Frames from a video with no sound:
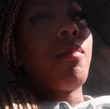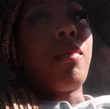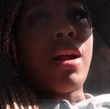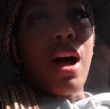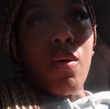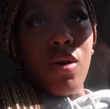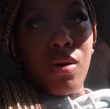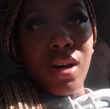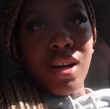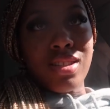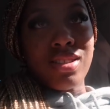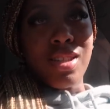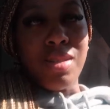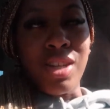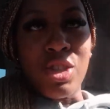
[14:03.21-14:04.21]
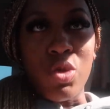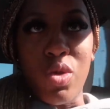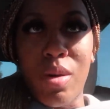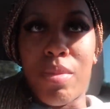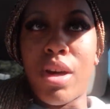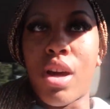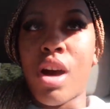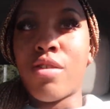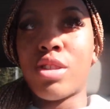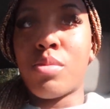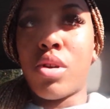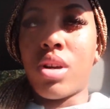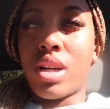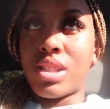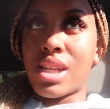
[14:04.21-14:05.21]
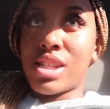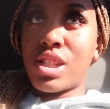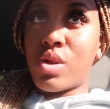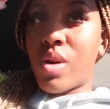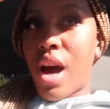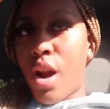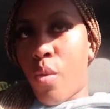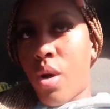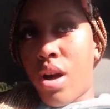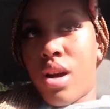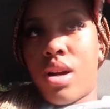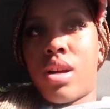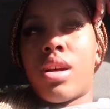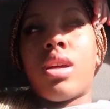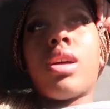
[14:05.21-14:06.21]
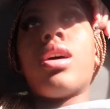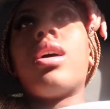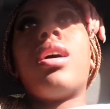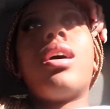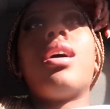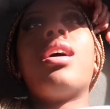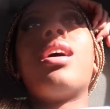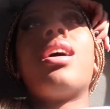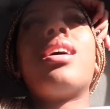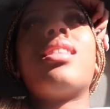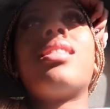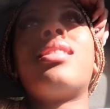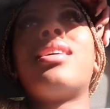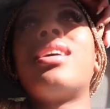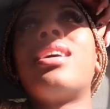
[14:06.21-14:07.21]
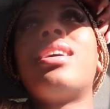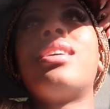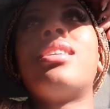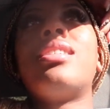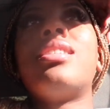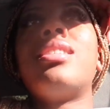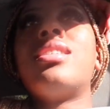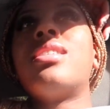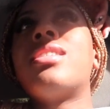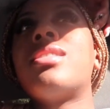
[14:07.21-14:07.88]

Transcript: but I won't get to enjoy being off tomorrow because I still gotta work. Then